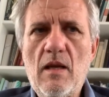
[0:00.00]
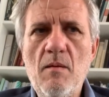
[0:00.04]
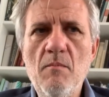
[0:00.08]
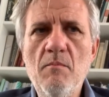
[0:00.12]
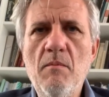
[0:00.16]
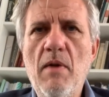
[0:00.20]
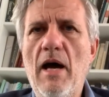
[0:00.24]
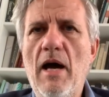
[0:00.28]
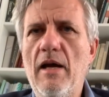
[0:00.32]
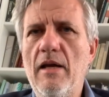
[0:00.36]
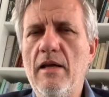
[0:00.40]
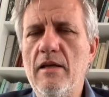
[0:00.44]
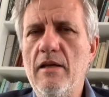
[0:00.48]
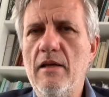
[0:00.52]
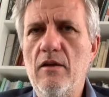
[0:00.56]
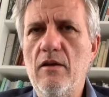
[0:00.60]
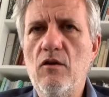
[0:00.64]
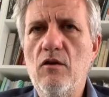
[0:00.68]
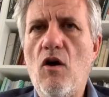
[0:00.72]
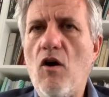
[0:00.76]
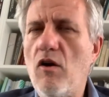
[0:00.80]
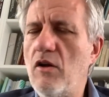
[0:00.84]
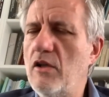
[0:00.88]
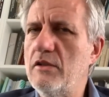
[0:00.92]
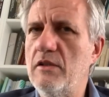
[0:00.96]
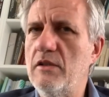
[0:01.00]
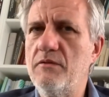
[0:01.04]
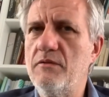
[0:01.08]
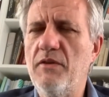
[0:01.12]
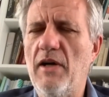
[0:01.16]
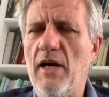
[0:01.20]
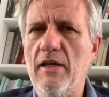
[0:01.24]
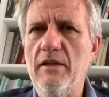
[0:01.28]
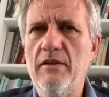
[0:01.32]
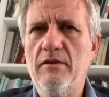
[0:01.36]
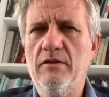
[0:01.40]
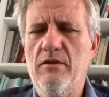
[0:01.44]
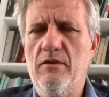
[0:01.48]
my college
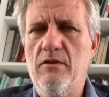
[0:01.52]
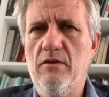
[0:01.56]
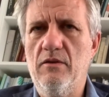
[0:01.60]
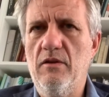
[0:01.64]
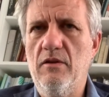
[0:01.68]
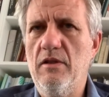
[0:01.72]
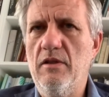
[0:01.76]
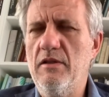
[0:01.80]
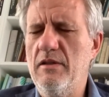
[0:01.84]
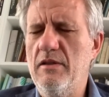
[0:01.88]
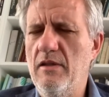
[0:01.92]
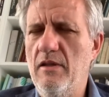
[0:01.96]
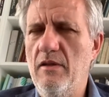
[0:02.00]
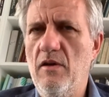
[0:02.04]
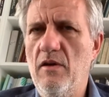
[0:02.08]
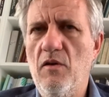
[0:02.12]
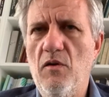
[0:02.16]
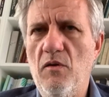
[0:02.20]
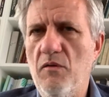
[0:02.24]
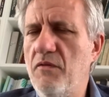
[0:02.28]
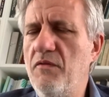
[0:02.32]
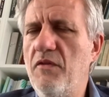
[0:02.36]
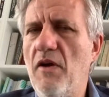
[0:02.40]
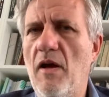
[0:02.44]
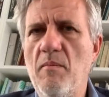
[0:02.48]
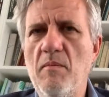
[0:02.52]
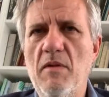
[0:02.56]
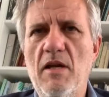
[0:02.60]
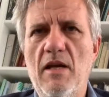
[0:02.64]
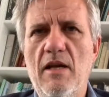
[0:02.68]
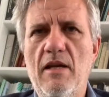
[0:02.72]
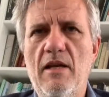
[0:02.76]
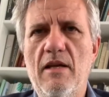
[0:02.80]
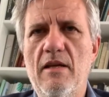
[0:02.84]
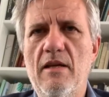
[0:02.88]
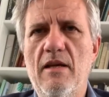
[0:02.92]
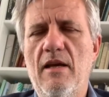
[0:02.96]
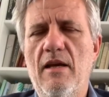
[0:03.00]
advisor and her
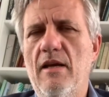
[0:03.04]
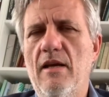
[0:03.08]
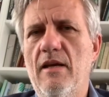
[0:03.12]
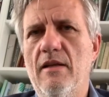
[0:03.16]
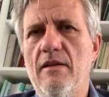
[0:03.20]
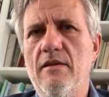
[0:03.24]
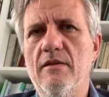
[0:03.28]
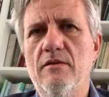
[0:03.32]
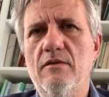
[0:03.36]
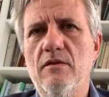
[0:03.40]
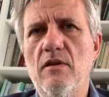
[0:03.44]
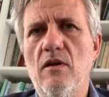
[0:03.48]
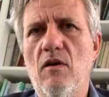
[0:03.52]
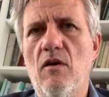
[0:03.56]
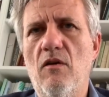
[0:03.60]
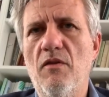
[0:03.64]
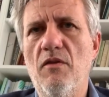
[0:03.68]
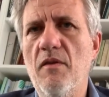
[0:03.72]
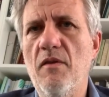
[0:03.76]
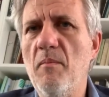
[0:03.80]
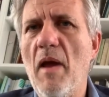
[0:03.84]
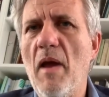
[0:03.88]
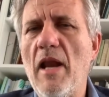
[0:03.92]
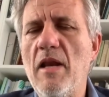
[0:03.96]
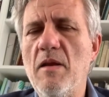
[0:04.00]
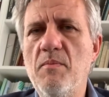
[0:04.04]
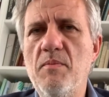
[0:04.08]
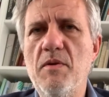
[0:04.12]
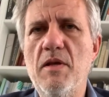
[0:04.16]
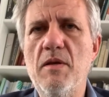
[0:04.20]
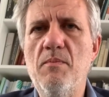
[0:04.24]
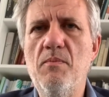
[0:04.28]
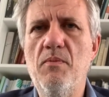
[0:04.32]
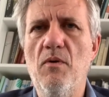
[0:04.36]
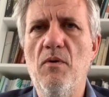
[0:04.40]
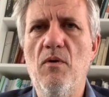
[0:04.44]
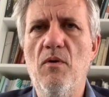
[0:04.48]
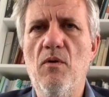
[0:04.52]
family, and the many
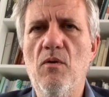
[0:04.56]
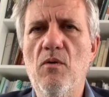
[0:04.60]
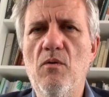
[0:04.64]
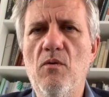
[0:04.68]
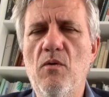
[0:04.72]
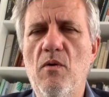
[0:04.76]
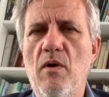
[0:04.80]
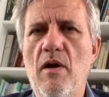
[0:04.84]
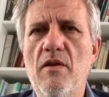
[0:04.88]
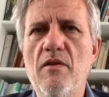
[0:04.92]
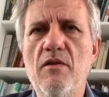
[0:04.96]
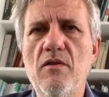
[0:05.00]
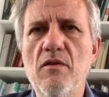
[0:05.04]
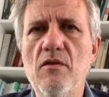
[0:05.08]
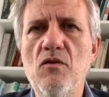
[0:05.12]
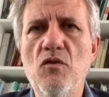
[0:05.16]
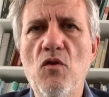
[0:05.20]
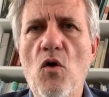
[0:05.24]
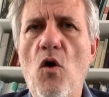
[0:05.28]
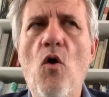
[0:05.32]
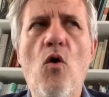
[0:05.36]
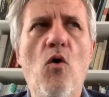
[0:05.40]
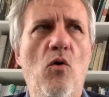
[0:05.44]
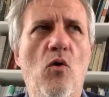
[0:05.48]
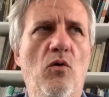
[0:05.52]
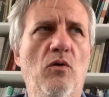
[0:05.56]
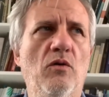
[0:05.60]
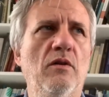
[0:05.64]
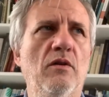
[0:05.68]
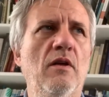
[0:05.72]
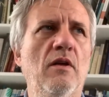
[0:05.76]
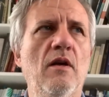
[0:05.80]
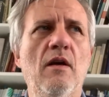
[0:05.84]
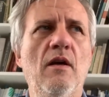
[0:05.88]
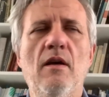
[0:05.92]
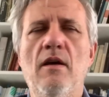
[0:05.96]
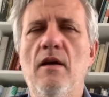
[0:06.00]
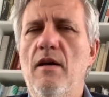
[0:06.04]
people who had known
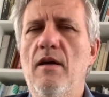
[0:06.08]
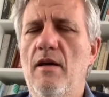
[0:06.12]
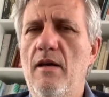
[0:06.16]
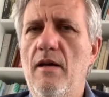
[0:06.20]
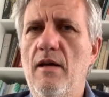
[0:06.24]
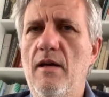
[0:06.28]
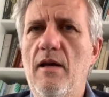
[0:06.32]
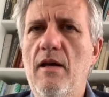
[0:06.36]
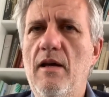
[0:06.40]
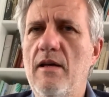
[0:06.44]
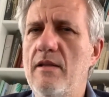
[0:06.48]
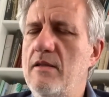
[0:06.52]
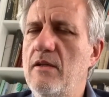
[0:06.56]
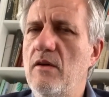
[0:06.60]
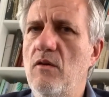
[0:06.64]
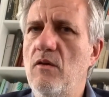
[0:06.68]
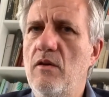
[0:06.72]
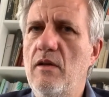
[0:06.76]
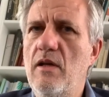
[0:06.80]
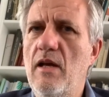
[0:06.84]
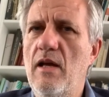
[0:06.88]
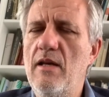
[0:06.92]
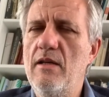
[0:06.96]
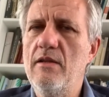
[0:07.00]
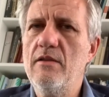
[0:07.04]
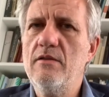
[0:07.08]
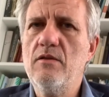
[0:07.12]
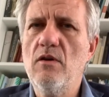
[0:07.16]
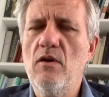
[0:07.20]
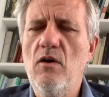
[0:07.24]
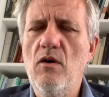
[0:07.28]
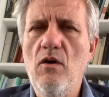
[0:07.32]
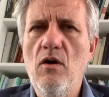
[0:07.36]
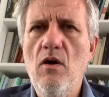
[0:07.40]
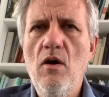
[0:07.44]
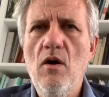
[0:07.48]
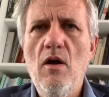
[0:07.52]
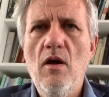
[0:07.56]
Andy O'Kelly.
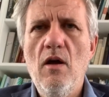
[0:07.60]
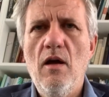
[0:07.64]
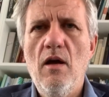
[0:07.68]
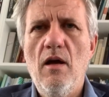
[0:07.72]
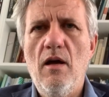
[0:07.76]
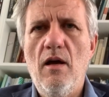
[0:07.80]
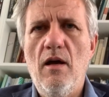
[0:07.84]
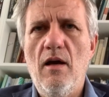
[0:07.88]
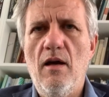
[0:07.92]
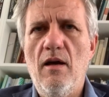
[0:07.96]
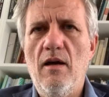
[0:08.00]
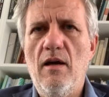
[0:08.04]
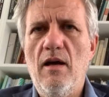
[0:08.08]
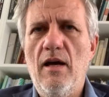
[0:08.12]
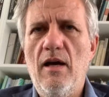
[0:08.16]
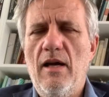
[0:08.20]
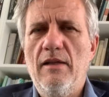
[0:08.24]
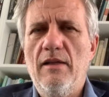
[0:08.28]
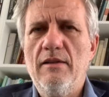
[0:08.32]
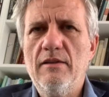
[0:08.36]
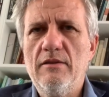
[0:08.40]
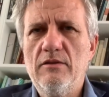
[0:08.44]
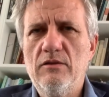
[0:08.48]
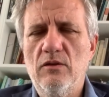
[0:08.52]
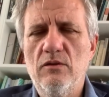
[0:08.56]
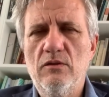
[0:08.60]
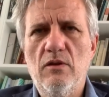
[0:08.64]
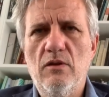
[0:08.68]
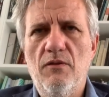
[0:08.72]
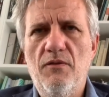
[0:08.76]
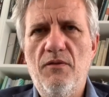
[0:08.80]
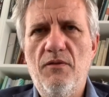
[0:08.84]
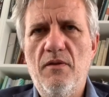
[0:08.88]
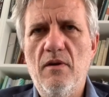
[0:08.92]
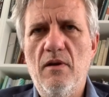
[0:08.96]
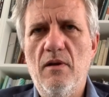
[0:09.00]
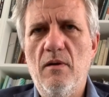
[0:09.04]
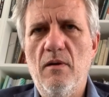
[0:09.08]
So I had a sort
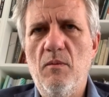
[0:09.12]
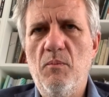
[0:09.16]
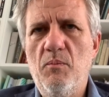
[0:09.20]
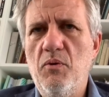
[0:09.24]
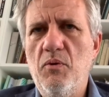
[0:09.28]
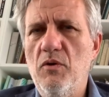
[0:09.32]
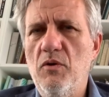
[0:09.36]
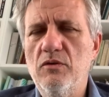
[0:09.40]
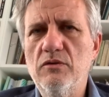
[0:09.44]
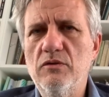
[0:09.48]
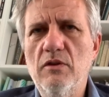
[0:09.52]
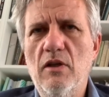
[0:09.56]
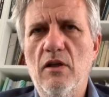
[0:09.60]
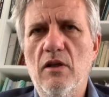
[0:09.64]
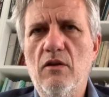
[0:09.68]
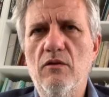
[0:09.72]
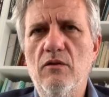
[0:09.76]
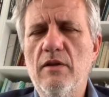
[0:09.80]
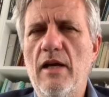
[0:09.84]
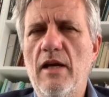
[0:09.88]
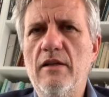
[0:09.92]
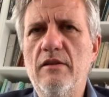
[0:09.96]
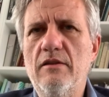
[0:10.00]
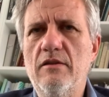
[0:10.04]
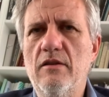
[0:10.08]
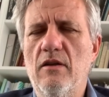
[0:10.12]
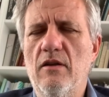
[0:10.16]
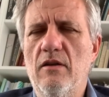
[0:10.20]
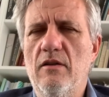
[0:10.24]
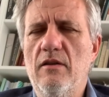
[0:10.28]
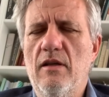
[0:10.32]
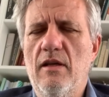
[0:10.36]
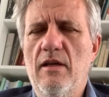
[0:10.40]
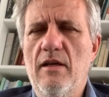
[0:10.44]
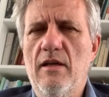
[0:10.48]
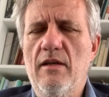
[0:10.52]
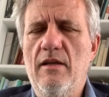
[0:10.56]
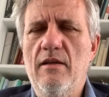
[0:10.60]
of personal connection,
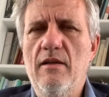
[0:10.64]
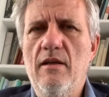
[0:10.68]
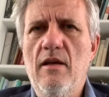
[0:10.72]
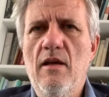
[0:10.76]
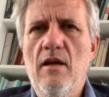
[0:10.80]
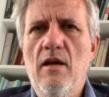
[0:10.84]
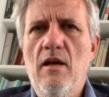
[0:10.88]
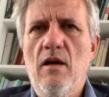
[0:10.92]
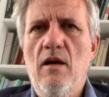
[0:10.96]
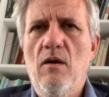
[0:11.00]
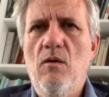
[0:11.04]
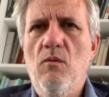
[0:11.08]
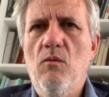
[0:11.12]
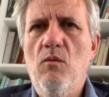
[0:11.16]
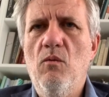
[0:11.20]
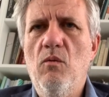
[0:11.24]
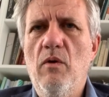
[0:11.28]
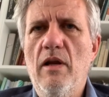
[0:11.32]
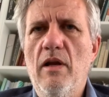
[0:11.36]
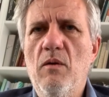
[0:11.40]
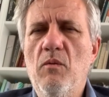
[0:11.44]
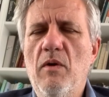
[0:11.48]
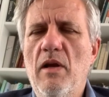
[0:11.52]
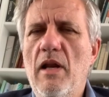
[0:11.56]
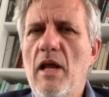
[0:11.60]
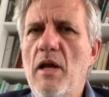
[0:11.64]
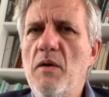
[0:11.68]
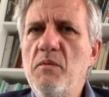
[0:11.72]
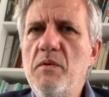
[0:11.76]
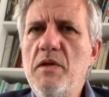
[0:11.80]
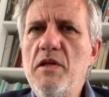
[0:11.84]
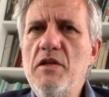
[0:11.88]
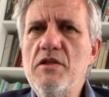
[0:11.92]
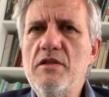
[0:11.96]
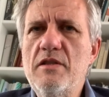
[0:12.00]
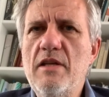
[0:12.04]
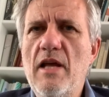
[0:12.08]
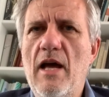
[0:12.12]
and when I
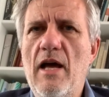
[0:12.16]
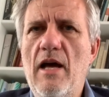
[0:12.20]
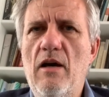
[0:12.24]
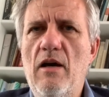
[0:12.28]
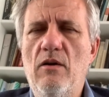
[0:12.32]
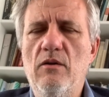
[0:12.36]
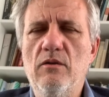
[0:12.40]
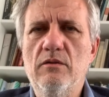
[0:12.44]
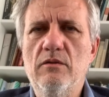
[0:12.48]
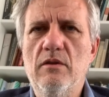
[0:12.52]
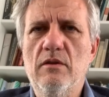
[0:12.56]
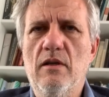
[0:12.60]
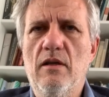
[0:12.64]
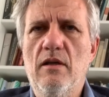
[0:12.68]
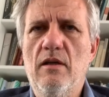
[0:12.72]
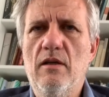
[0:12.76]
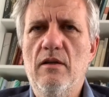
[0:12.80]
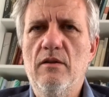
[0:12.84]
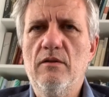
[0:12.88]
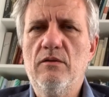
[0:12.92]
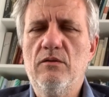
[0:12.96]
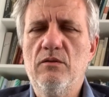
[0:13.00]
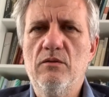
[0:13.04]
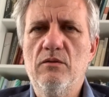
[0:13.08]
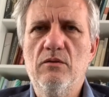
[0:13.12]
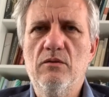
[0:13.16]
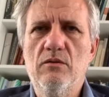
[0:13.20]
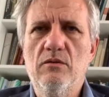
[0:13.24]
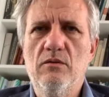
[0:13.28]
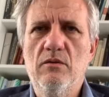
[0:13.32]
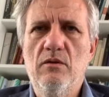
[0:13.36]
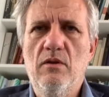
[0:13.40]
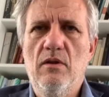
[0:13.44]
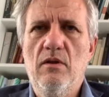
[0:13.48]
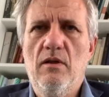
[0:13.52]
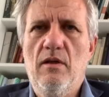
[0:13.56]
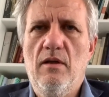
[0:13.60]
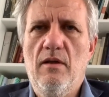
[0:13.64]
reached out
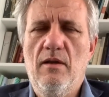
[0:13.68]
to